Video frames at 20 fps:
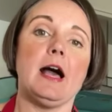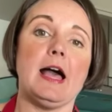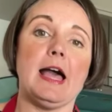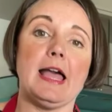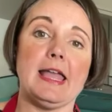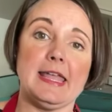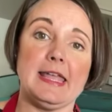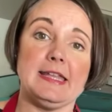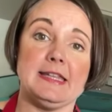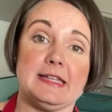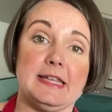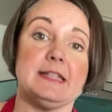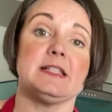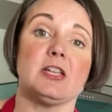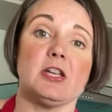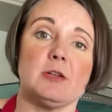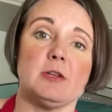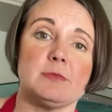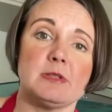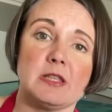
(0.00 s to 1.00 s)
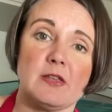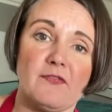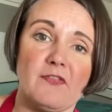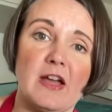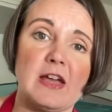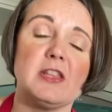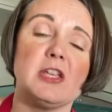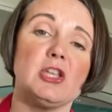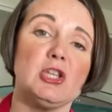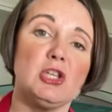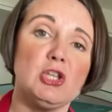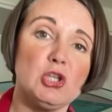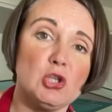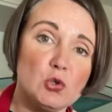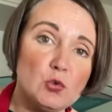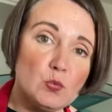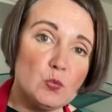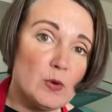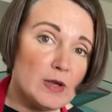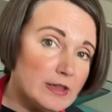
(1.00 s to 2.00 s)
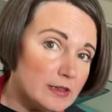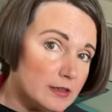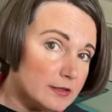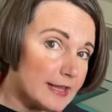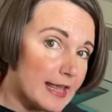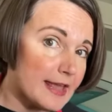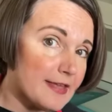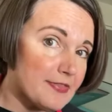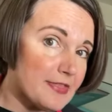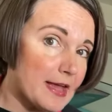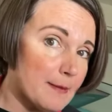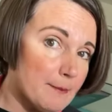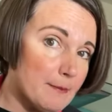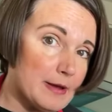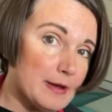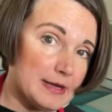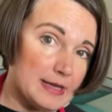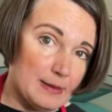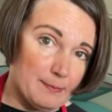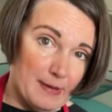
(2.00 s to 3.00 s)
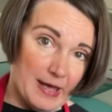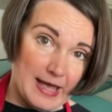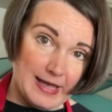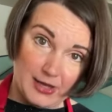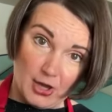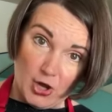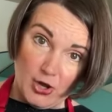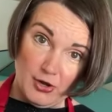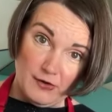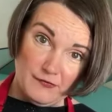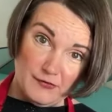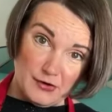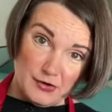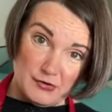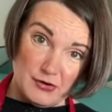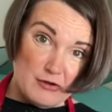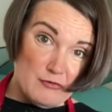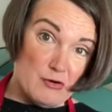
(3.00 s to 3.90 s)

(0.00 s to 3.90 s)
in terms of the fact that you will get that money back over a